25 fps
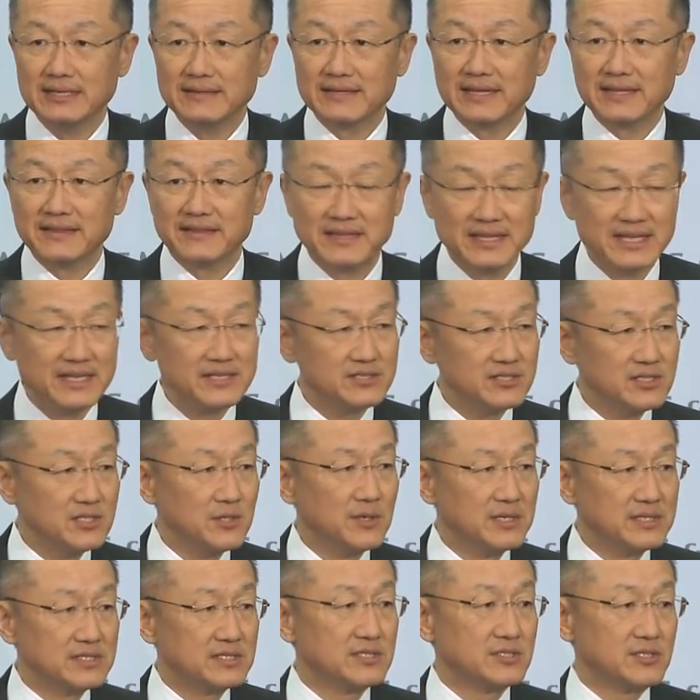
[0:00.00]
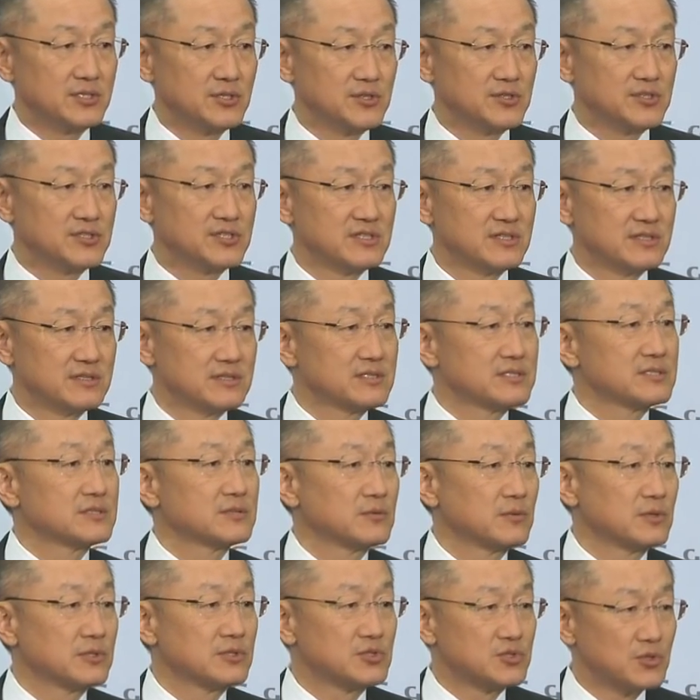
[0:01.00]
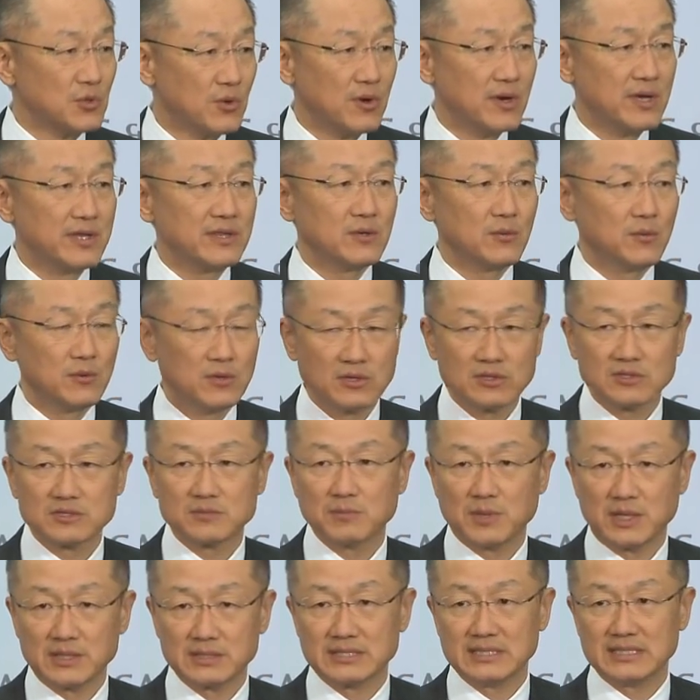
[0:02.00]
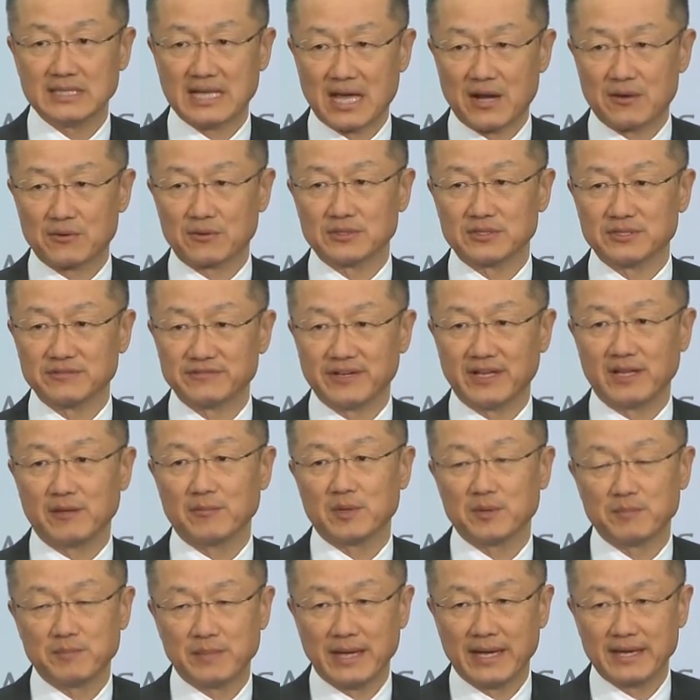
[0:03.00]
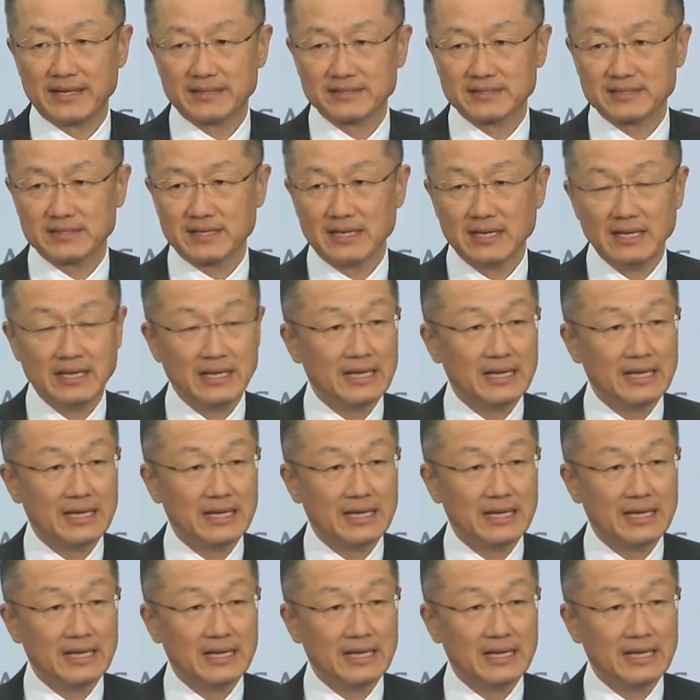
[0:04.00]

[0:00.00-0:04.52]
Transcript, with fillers: that these new institutions will join the world's multilateral development banks